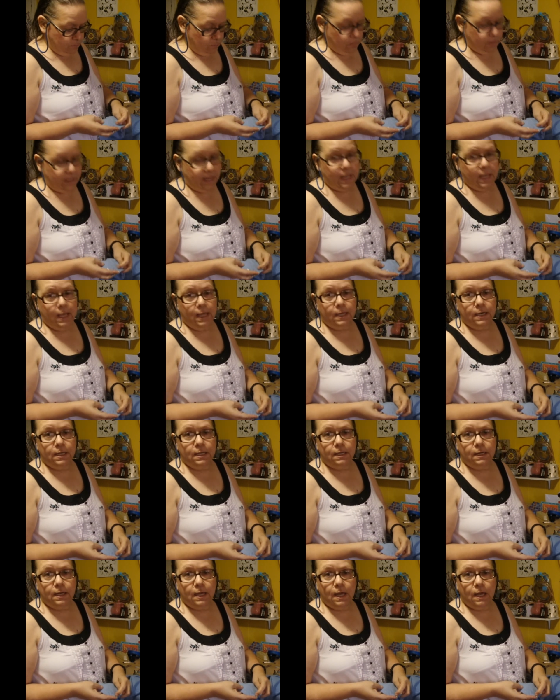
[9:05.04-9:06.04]
when Annie
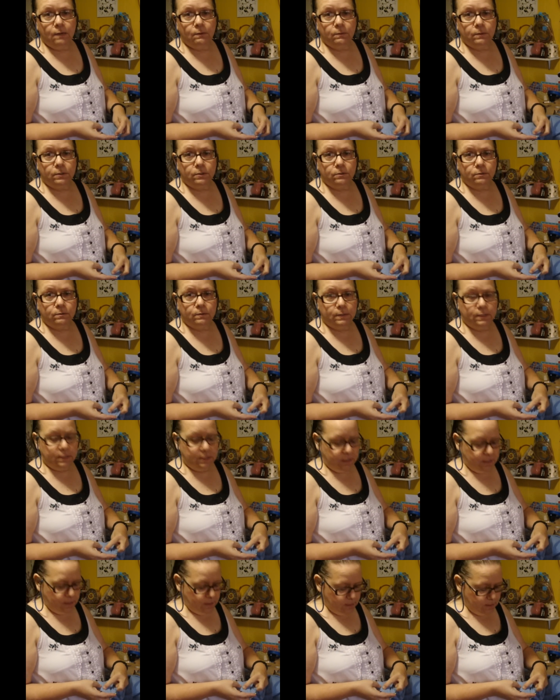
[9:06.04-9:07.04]
and I were doing
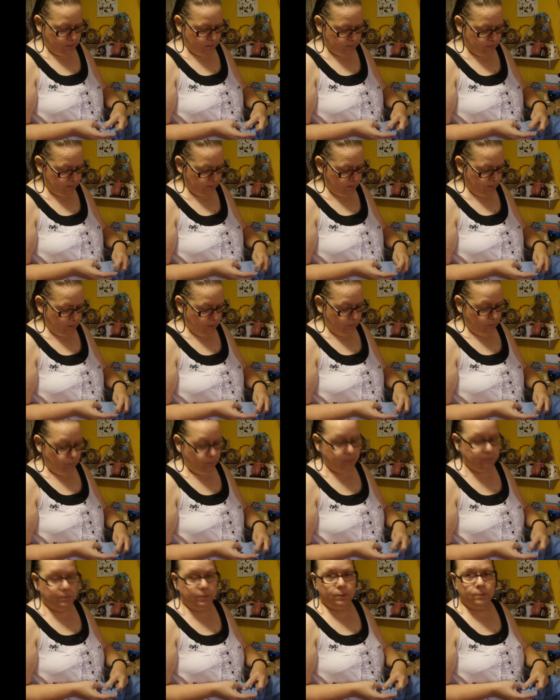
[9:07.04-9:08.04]
this,
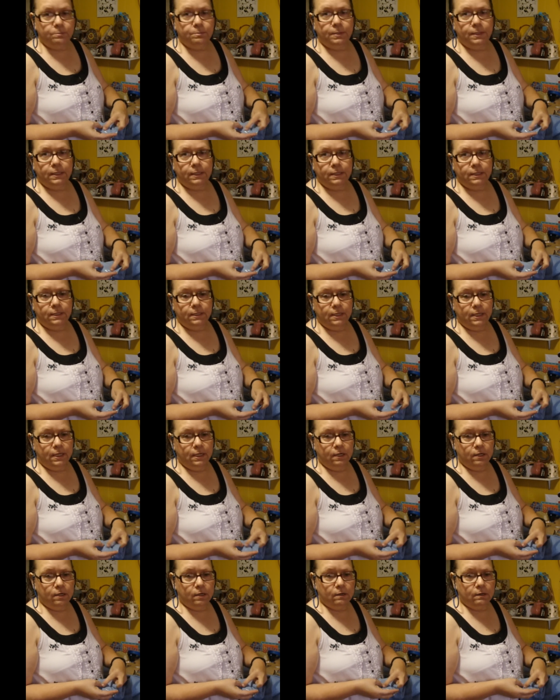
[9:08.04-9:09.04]
we put a pin in
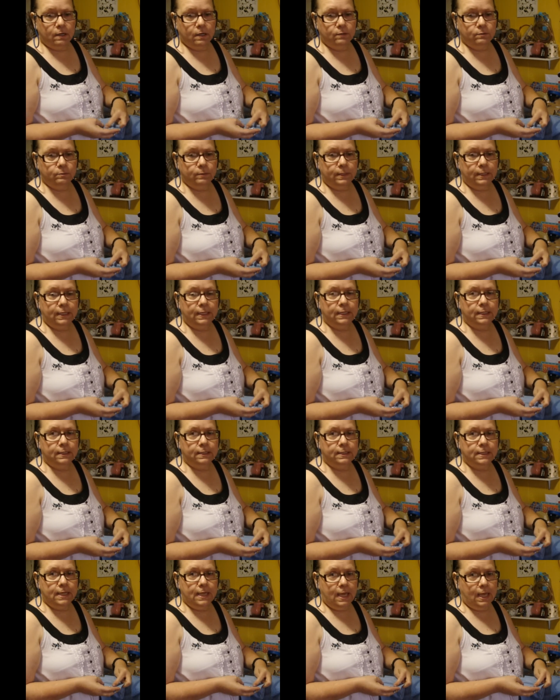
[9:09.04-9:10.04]
here because we
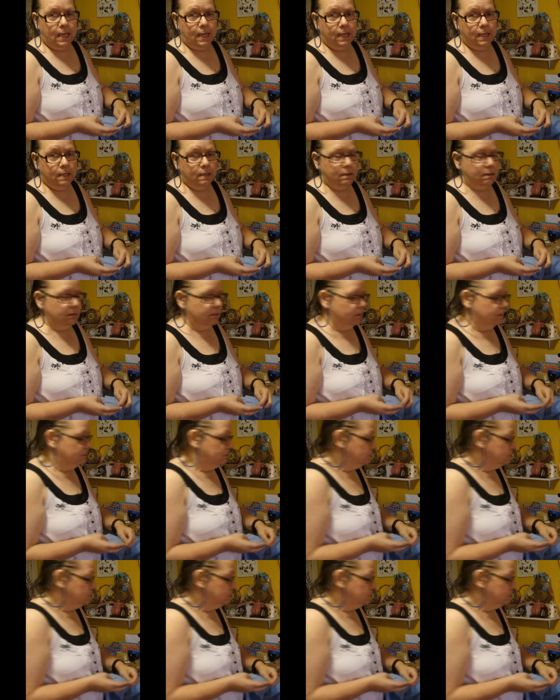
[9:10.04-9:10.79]
needed the angle.